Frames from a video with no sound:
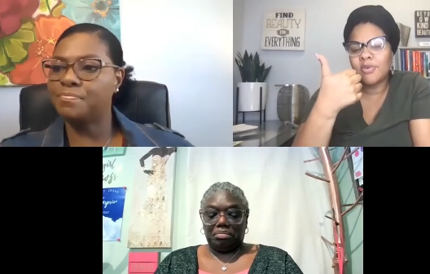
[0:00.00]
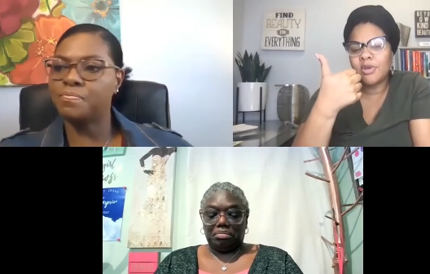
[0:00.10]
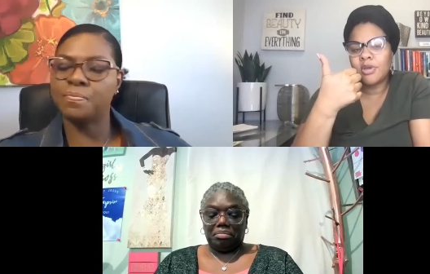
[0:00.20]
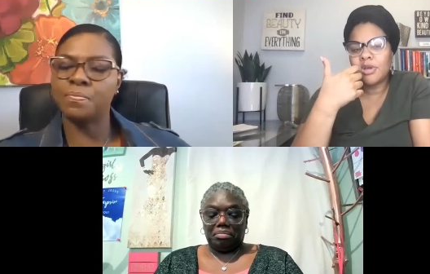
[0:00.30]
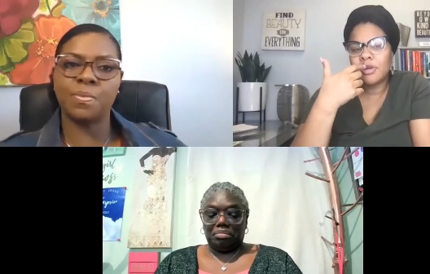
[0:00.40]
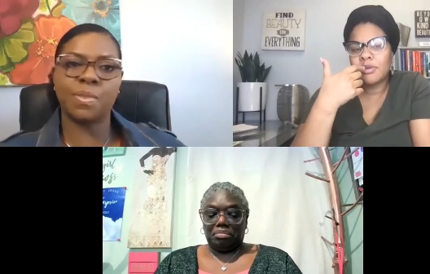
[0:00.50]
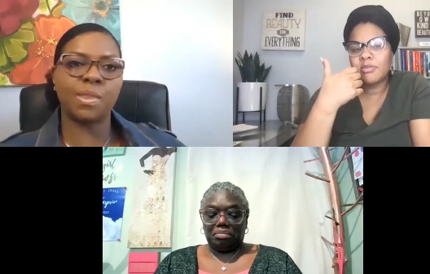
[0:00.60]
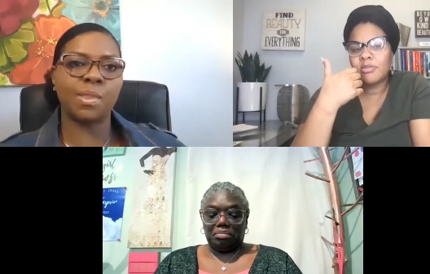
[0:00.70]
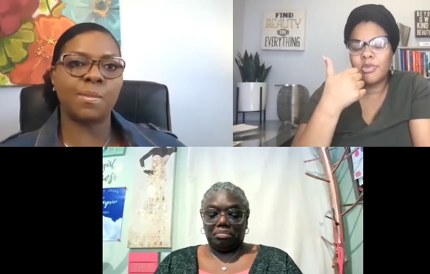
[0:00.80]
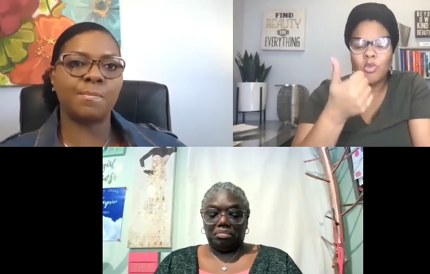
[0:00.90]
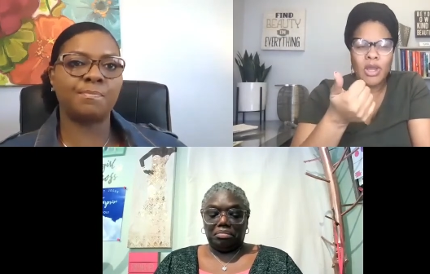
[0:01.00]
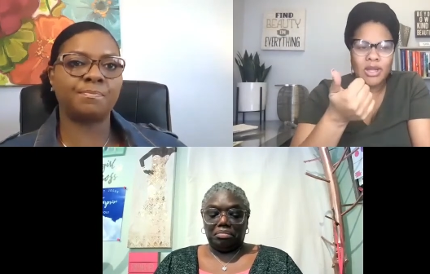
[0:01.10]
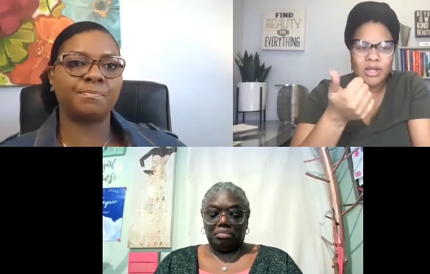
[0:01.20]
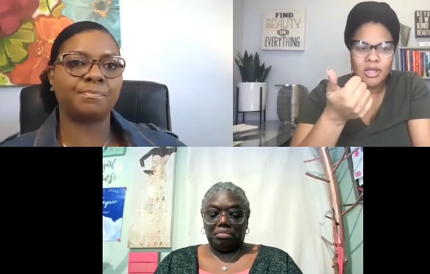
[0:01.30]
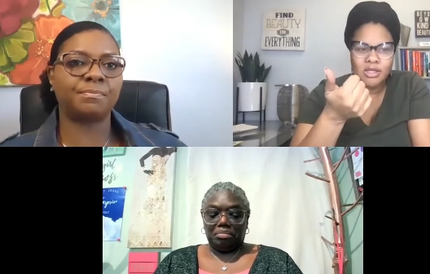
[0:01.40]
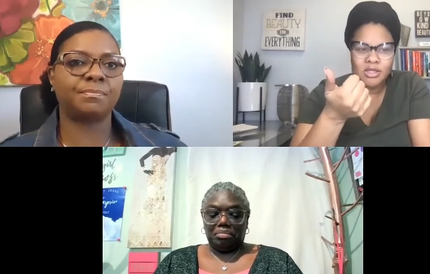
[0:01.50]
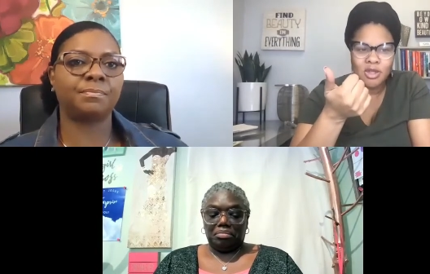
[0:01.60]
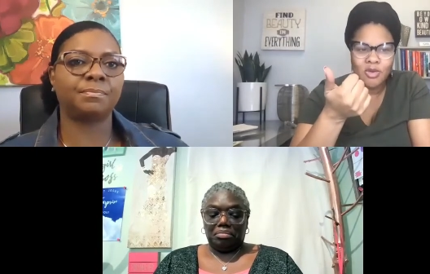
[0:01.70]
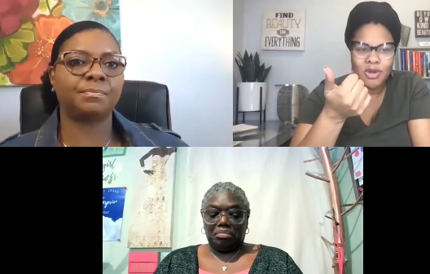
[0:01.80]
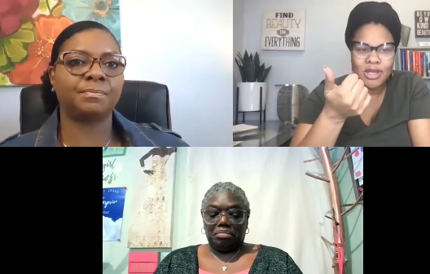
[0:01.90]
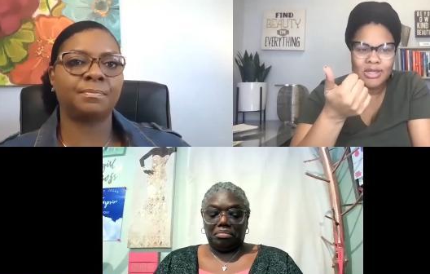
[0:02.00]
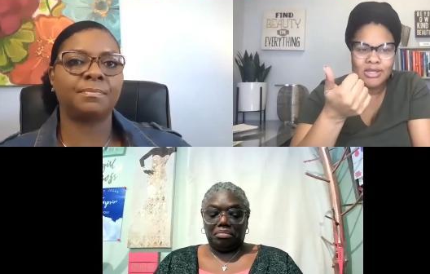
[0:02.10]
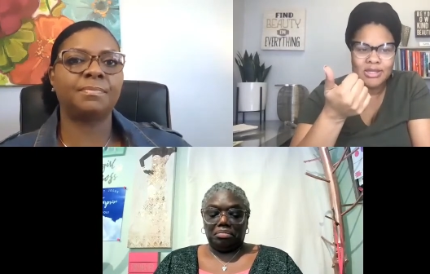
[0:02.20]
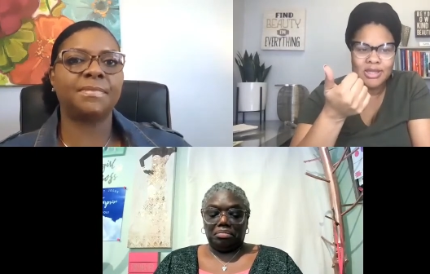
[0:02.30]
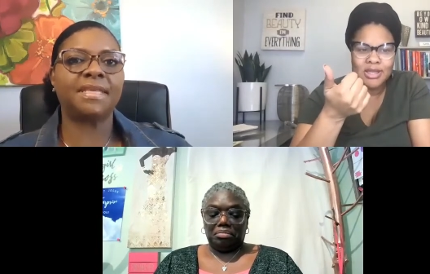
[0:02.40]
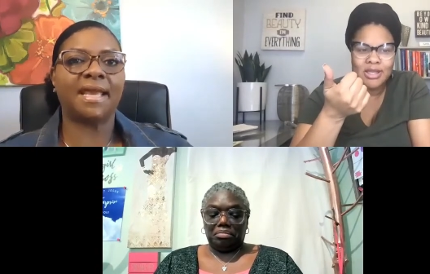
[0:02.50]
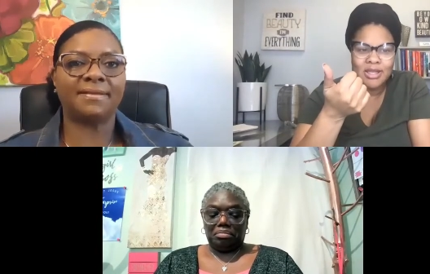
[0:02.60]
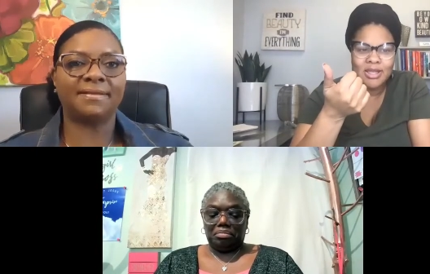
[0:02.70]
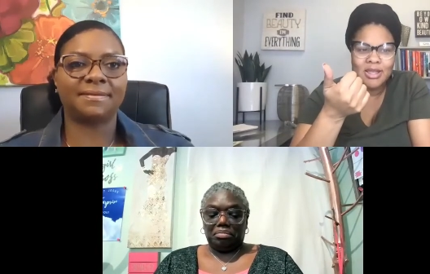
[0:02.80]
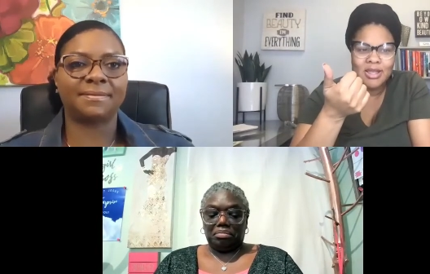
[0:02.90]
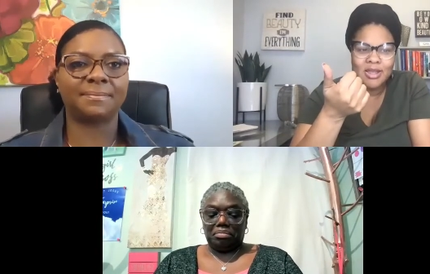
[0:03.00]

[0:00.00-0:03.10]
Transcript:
Speaker 1: um, the waiting list, correct? Yes.